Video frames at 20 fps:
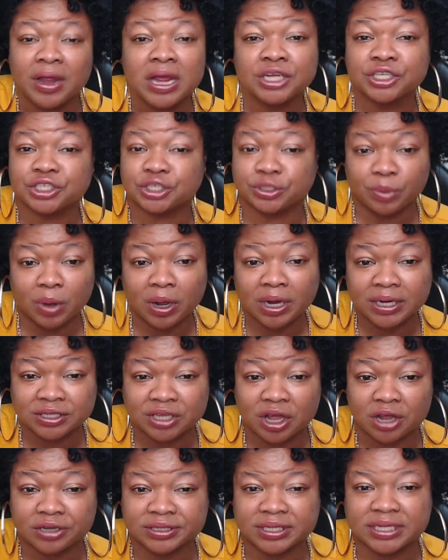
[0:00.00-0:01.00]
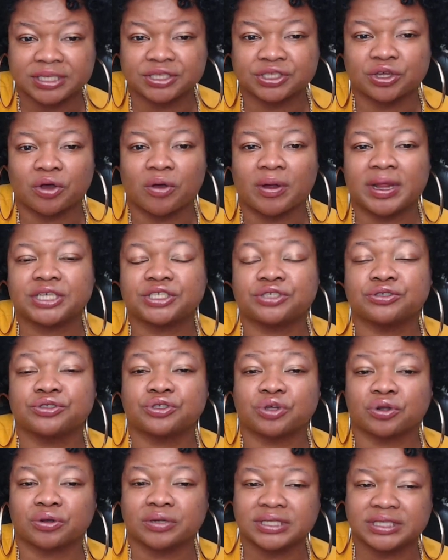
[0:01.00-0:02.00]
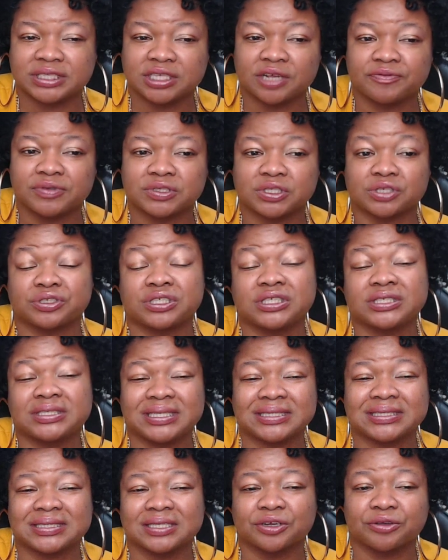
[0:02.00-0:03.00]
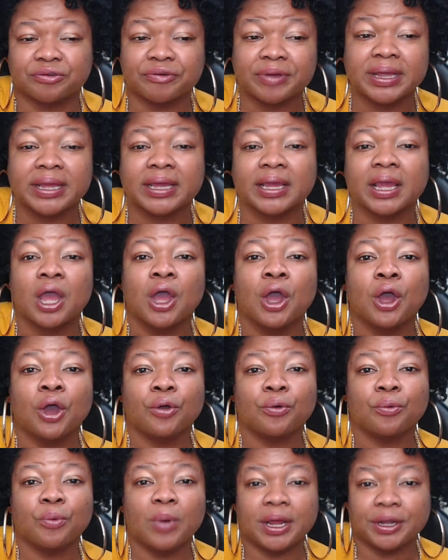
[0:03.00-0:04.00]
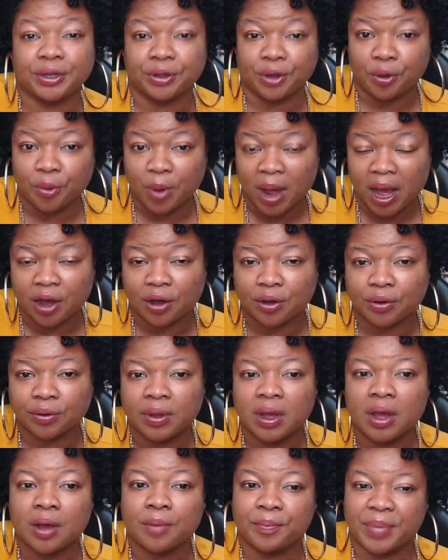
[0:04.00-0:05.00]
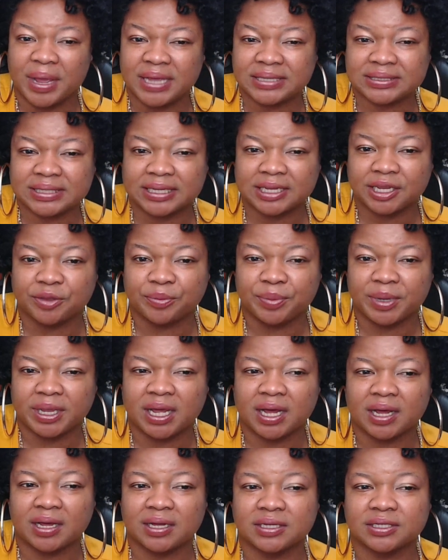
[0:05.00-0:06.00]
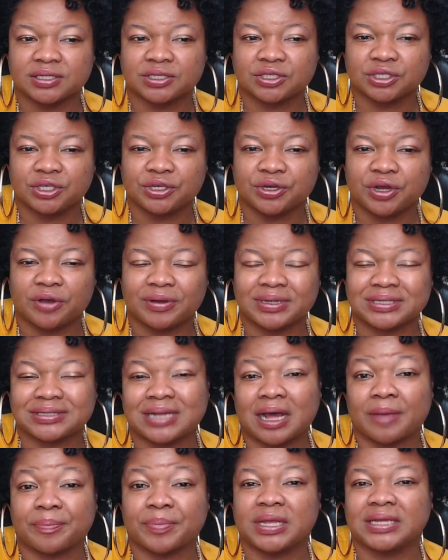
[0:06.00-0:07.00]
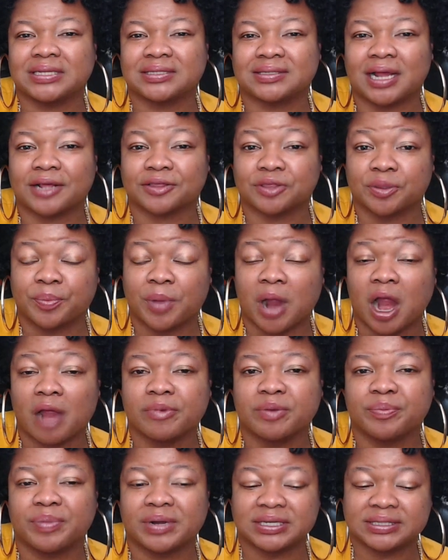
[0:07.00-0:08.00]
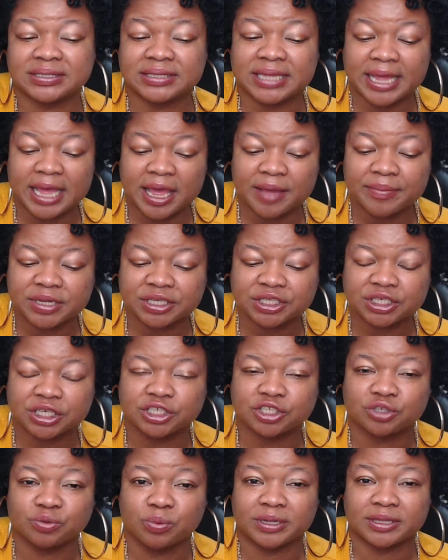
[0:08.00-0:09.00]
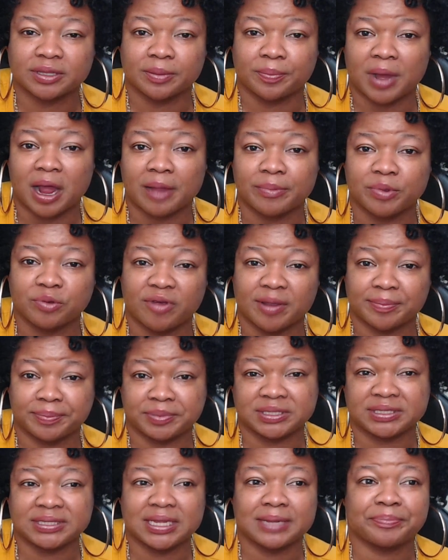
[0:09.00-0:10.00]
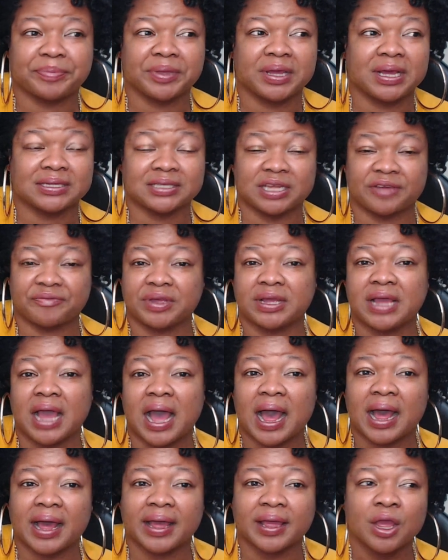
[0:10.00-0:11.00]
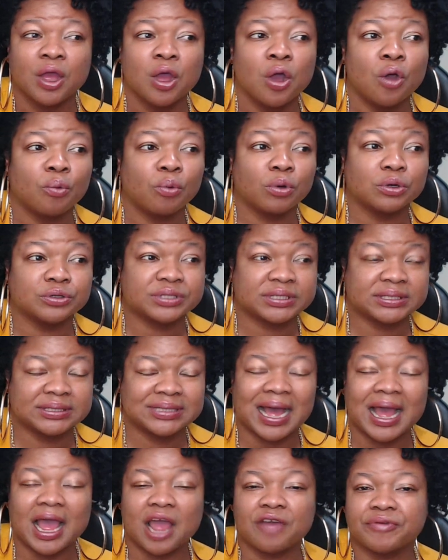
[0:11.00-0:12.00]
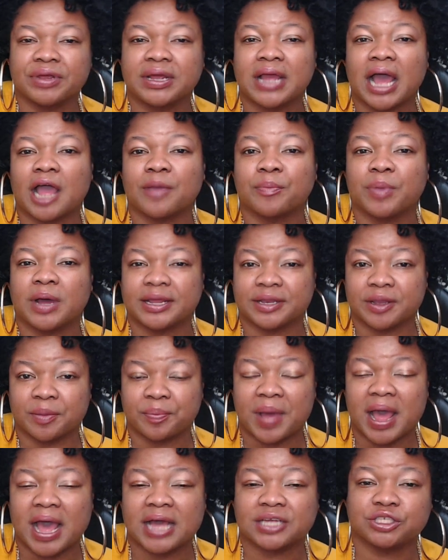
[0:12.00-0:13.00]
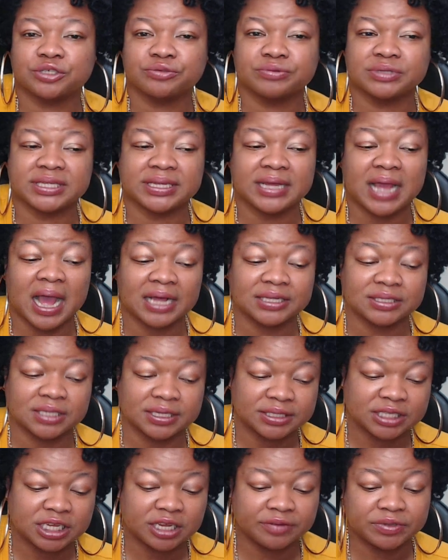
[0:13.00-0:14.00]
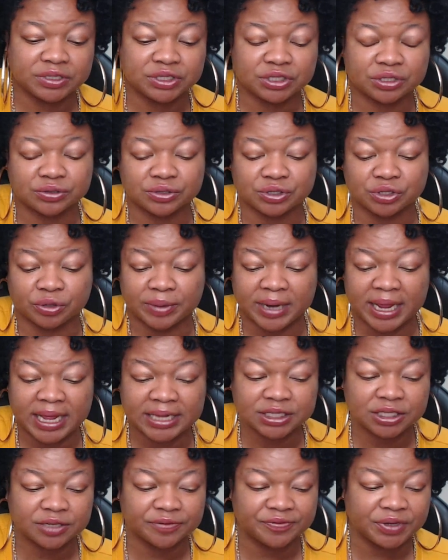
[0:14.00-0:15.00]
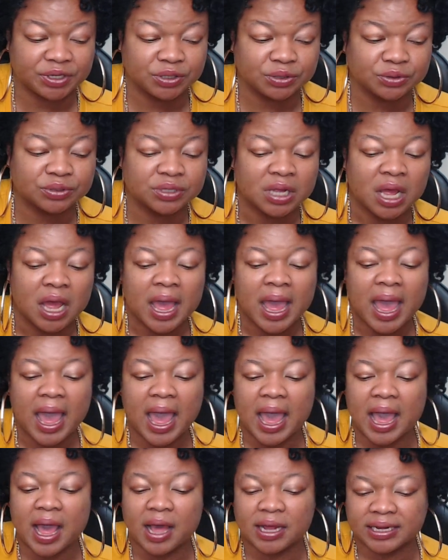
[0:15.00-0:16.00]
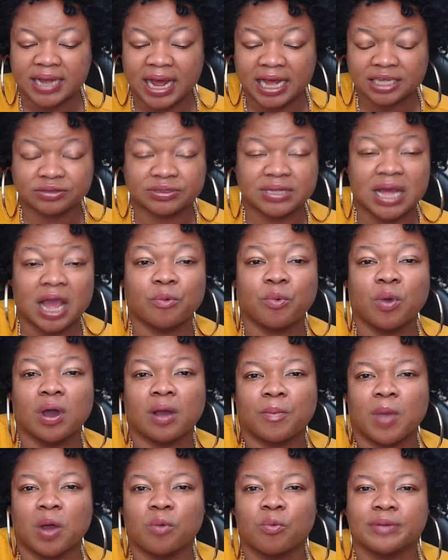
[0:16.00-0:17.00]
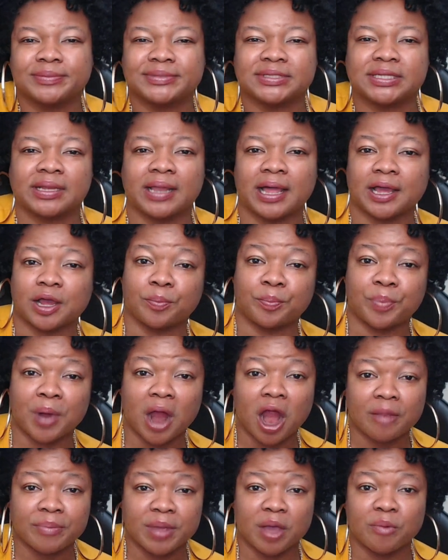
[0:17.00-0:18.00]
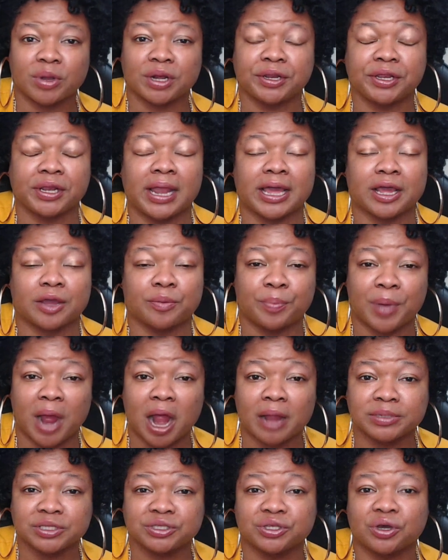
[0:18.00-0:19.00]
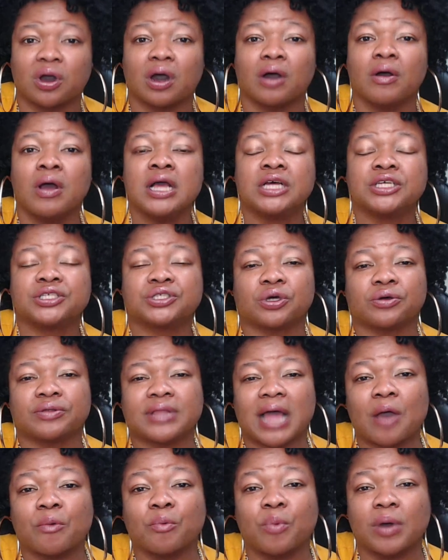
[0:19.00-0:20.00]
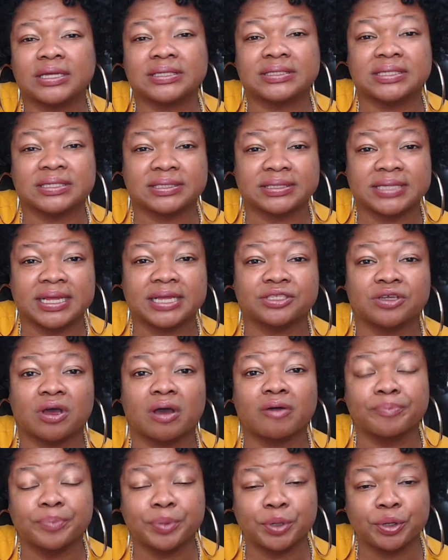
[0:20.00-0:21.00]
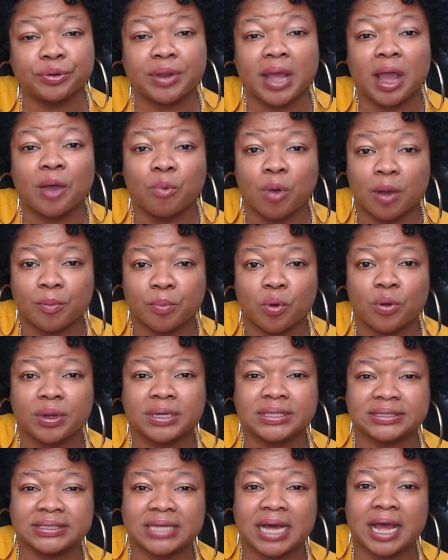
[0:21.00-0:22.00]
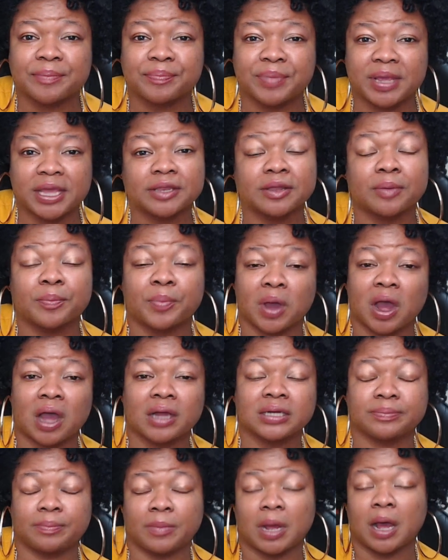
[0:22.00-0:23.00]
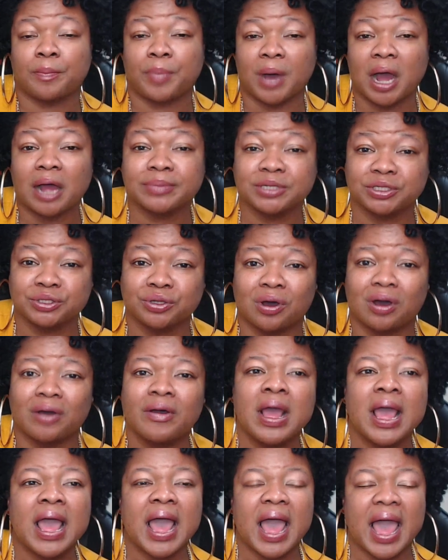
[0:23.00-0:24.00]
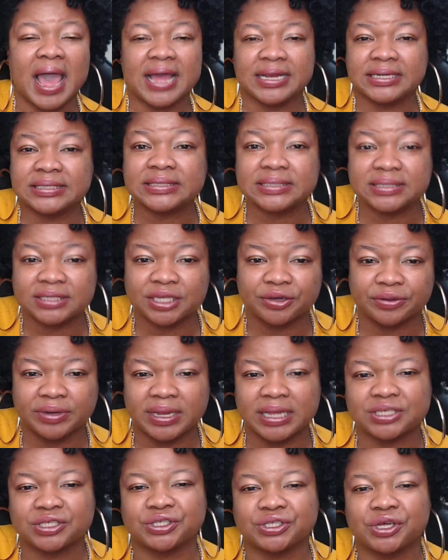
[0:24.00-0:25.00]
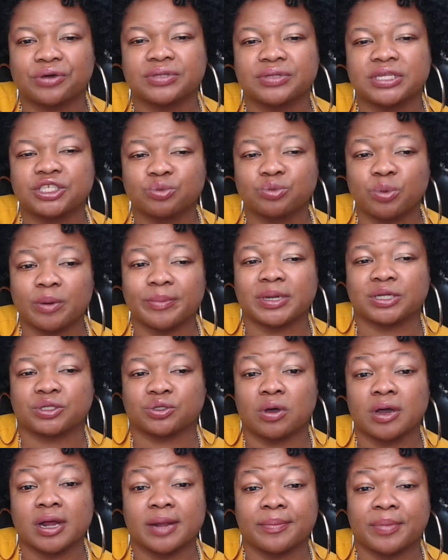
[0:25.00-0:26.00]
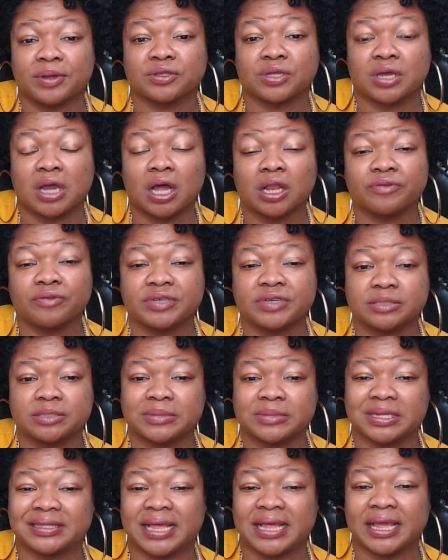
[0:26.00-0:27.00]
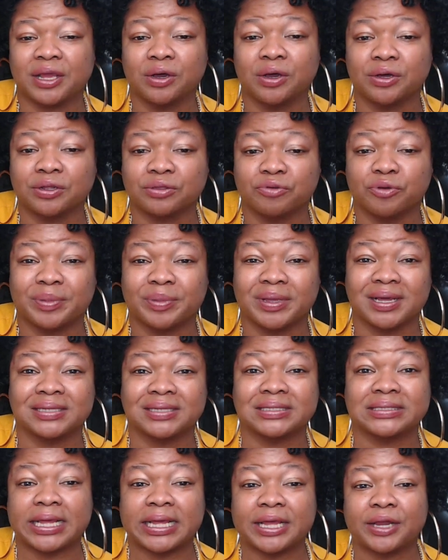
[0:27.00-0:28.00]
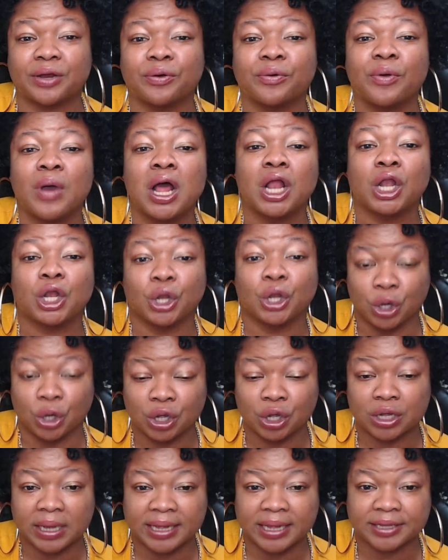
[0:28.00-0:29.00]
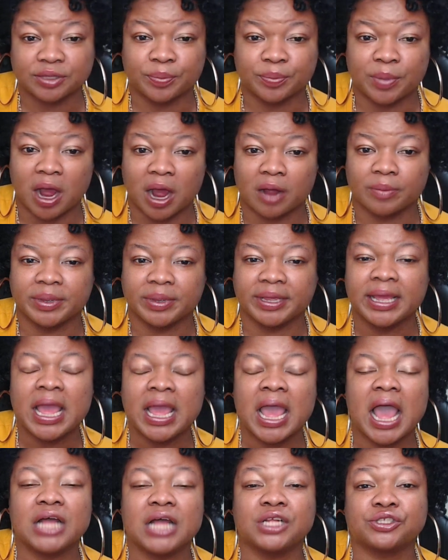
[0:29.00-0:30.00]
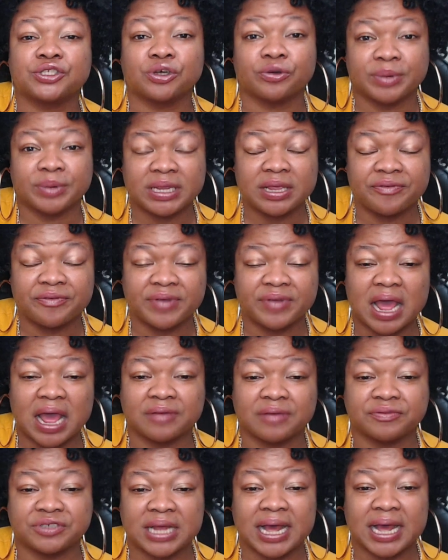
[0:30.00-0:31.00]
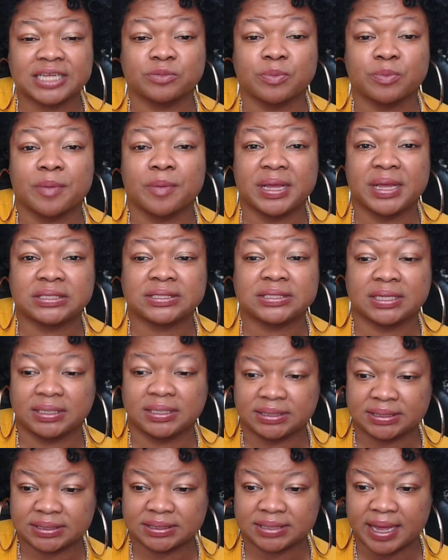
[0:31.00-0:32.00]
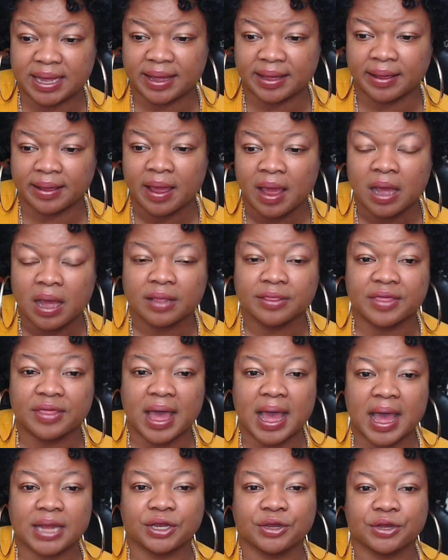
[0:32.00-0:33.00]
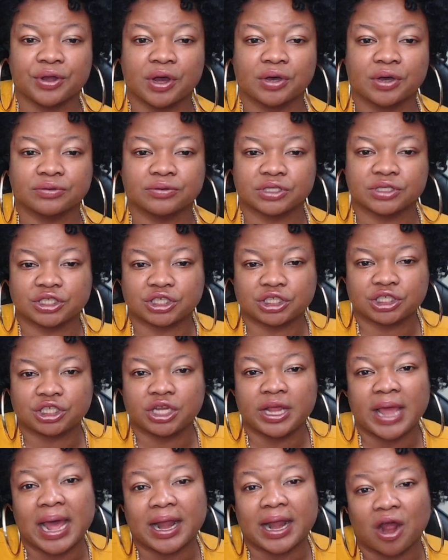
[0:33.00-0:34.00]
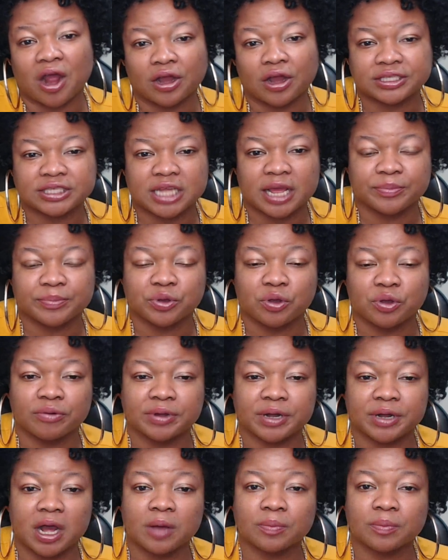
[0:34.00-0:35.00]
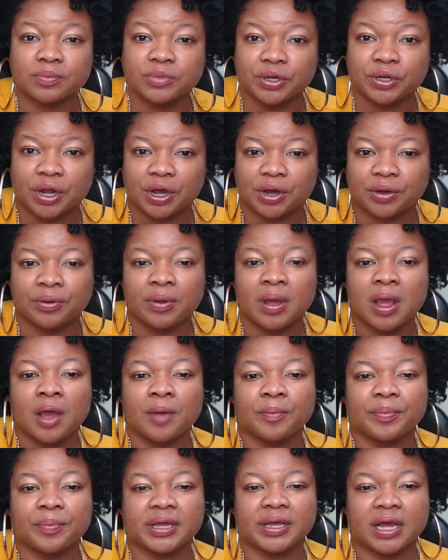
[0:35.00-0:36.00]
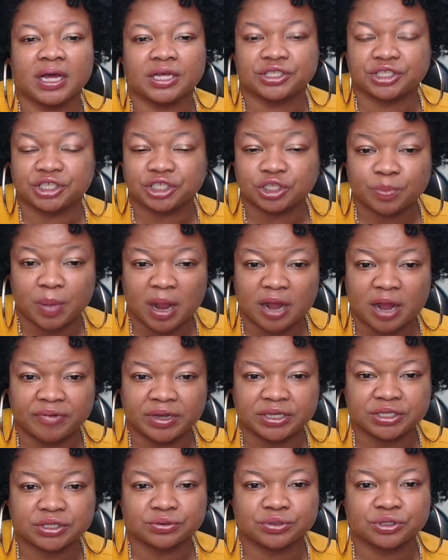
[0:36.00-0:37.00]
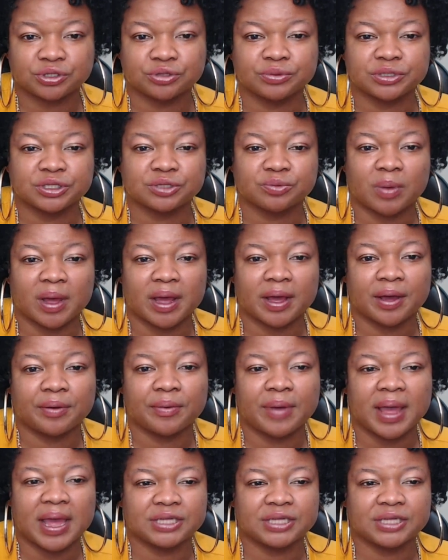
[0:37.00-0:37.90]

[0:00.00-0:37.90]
She wanted dark skin. So her issue is totally different. So she's disagreeing with Noel basically because you know it's not it's not the barbie but it's the image and it's what the barbie represent because every guy will not every guy but in the past you will see guys on tv shows doing interviews and guys will say i want my woman to look like a barbie i want to look like a barbie doll so that was the standard of beauty at one point in time being the body a barbie doll and it still is so these women are talking about the colorism that they go through because they don't look like the barbie and so we even have jazmin basically say that you know she had a hard time growing up up, you know, because she's biracial too as well.